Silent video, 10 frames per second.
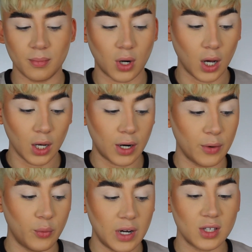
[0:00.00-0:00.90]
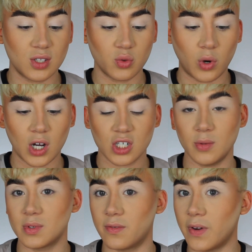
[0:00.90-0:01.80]
color. When it swatched, it
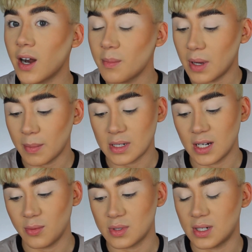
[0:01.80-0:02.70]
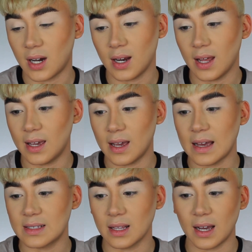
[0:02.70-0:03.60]
was very pigmented. It was not like
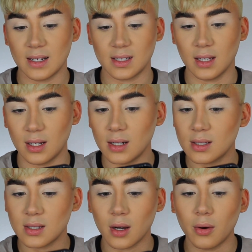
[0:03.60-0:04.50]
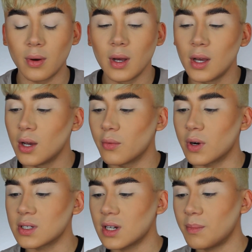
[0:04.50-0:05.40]
as light as it looks. So
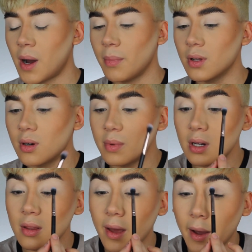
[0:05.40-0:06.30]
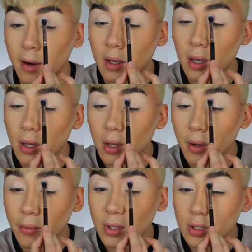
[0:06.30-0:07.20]
we're just going to pop a little bit of that.
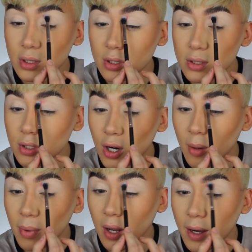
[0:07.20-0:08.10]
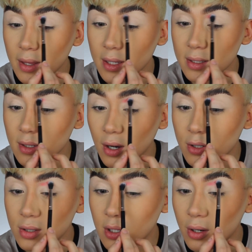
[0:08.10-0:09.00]
We're just going to start applying this
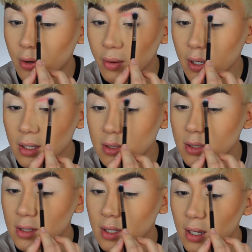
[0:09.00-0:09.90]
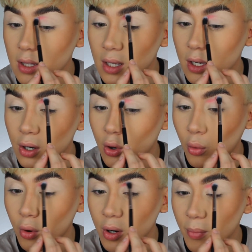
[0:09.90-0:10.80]
onto the crease, just like in the inner corner